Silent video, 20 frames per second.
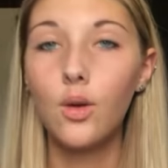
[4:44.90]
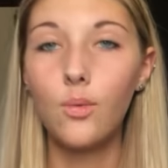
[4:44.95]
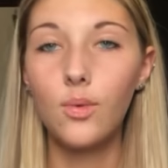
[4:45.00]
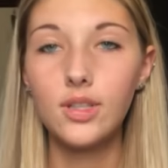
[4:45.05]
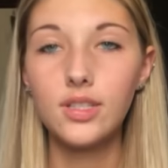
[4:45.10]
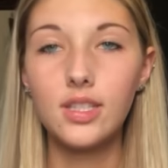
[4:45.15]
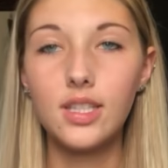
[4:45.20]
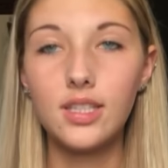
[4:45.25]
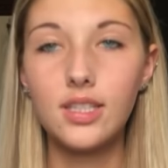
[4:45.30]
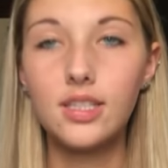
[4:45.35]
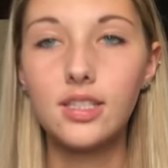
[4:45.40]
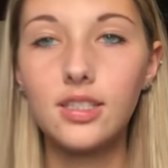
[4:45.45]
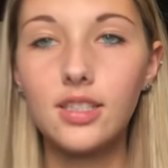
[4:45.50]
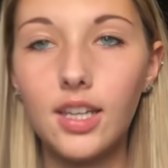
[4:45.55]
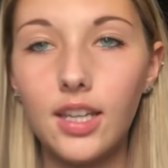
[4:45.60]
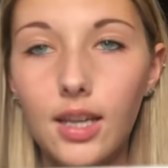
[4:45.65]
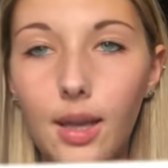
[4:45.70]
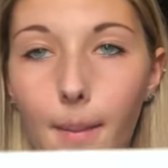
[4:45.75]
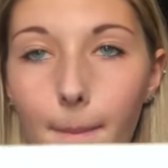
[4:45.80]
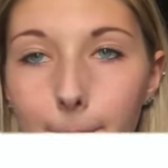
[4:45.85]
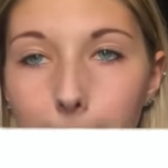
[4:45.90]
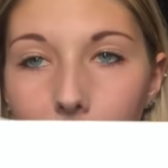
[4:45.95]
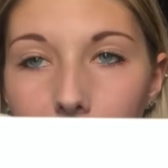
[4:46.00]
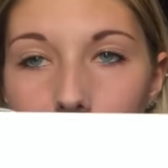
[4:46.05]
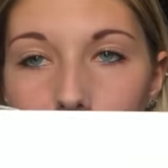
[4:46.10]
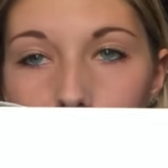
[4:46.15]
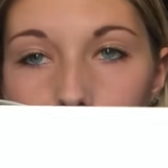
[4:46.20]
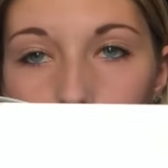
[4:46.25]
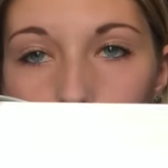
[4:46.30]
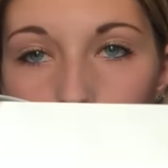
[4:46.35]
was this like
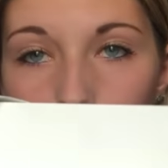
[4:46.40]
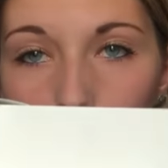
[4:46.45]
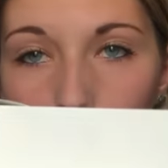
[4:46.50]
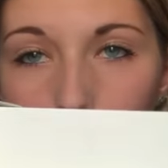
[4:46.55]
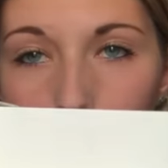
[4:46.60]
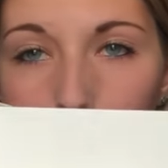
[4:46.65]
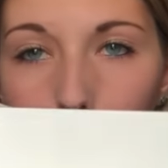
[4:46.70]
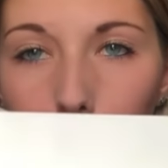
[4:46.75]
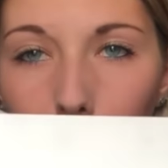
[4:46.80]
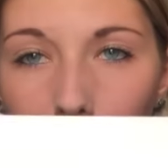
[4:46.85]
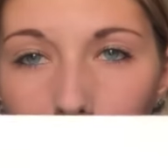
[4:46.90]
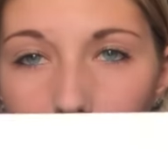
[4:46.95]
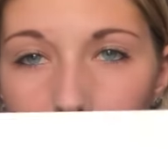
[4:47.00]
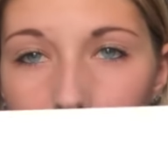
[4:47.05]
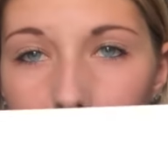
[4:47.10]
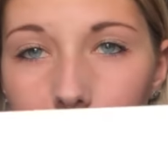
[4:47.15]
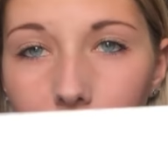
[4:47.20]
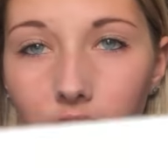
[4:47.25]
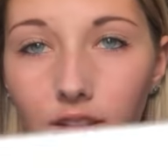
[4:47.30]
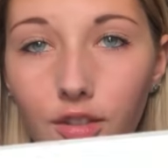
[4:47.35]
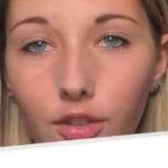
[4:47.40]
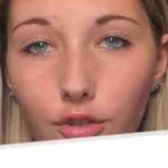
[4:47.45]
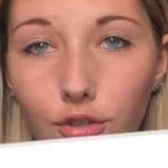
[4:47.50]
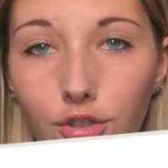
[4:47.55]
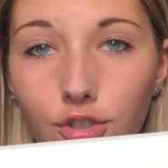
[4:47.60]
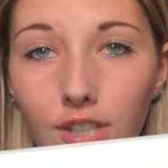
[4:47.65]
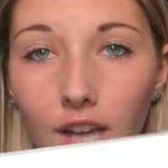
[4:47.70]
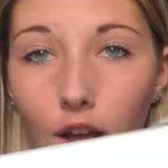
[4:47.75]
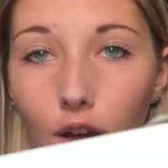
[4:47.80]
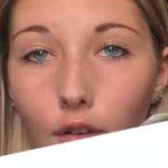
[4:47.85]
Command Strip brand little
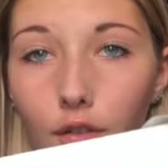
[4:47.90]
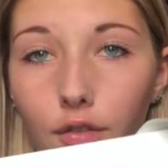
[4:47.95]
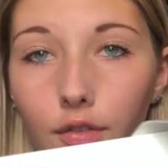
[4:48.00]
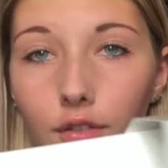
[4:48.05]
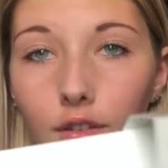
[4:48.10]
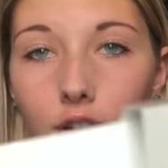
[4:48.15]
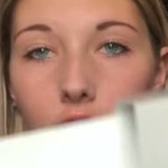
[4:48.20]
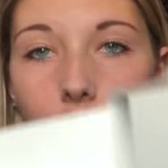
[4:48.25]
shelf.